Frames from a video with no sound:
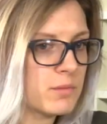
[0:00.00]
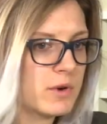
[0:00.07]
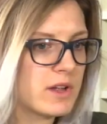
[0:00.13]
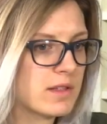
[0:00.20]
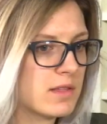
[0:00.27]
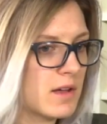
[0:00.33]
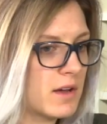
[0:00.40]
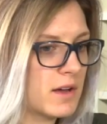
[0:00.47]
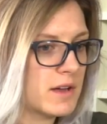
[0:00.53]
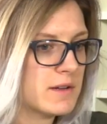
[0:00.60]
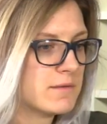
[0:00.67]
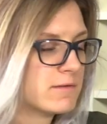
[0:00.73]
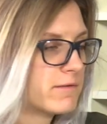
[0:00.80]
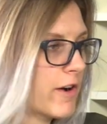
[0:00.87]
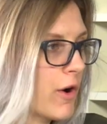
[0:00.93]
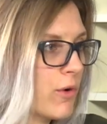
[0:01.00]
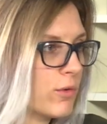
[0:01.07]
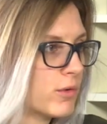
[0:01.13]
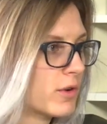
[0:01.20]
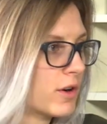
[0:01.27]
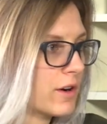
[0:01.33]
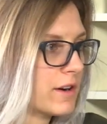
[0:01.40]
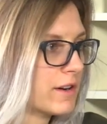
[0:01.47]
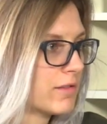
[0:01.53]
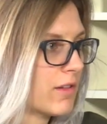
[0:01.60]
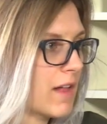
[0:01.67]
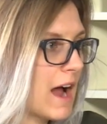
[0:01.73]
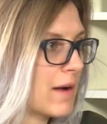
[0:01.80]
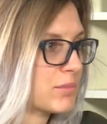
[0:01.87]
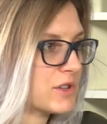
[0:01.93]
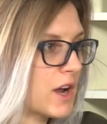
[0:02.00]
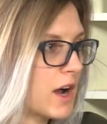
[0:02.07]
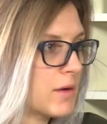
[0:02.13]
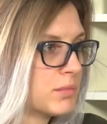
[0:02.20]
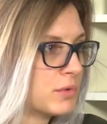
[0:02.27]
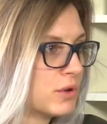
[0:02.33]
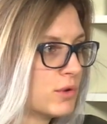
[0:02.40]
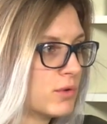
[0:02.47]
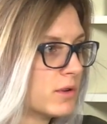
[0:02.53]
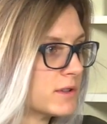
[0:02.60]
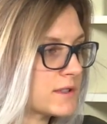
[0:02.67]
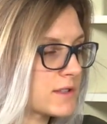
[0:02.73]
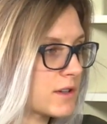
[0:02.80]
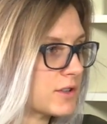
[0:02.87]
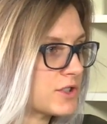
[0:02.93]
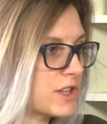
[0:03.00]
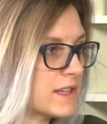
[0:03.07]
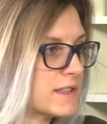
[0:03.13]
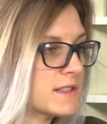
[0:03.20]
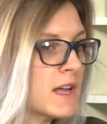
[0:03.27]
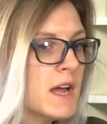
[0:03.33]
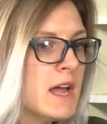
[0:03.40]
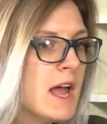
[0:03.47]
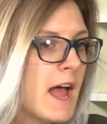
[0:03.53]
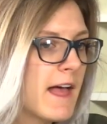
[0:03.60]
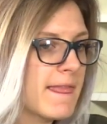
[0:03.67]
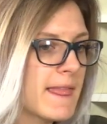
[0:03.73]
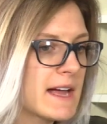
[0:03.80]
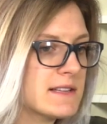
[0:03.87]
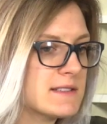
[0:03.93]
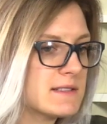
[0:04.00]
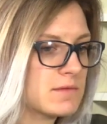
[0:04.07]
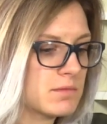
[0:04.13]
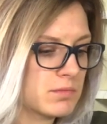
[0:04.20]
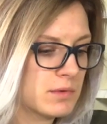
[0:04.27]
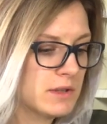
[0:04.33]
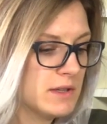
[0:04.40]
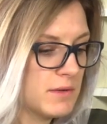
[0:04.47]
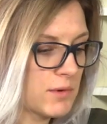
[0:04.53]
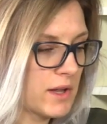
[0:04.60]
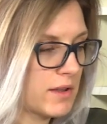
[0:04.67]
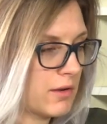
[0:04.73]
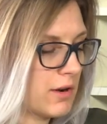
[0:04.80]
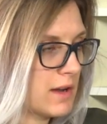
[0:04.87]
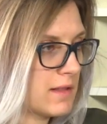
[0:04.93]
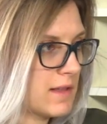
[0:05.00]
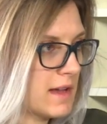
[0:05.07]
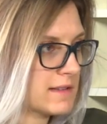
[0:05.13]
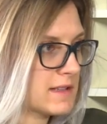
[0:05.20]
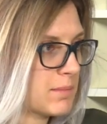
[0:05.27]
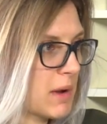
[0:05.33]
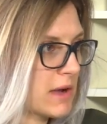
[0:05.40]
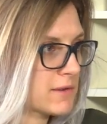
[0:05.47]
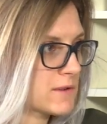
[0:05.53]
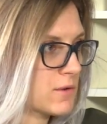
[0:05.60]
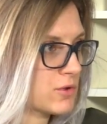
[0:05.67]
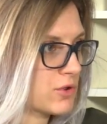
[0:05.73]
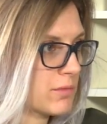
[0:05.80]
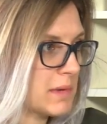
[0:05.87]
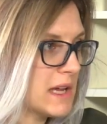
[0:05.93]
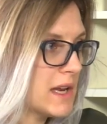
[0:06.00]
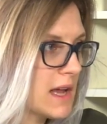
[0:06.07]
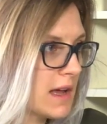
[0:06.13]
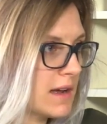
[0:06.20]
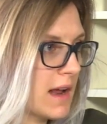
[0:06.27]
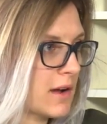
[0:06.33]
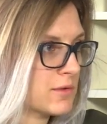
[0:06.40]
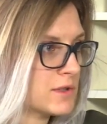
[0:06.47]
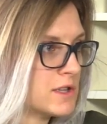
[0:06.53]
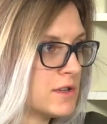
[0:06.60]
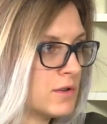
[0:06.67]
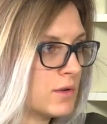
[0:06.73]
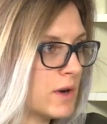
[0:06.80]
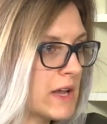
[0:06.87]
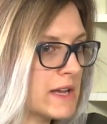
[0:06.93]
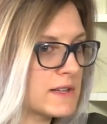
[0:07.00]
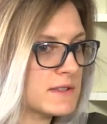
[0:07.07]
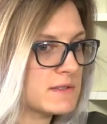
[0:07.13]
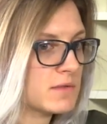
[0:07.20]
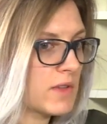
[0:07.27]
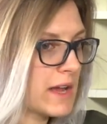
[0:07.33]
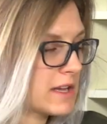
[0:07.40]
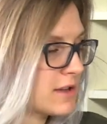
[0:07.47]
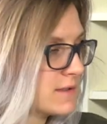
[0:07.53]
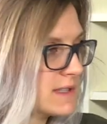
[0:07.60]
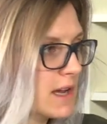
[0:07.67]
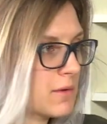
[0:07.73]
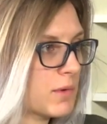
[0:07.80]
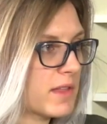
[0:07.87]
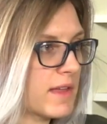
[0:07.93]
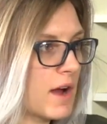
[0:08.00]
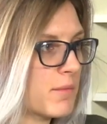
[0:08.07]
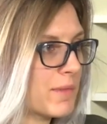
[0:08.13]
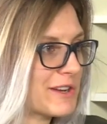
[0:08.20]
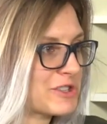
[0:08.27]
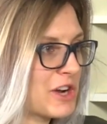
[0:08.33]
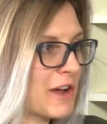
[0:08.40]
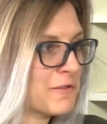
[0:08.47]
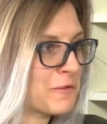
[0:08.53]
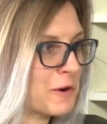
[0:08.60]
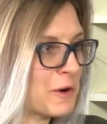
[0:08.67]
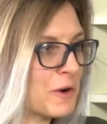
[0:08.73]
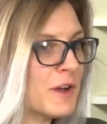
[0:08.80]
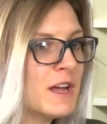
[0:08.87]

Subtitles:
with a phone or a laptop, Google searches. And that's really one of the great things about social media now too, is like you said, without much effort,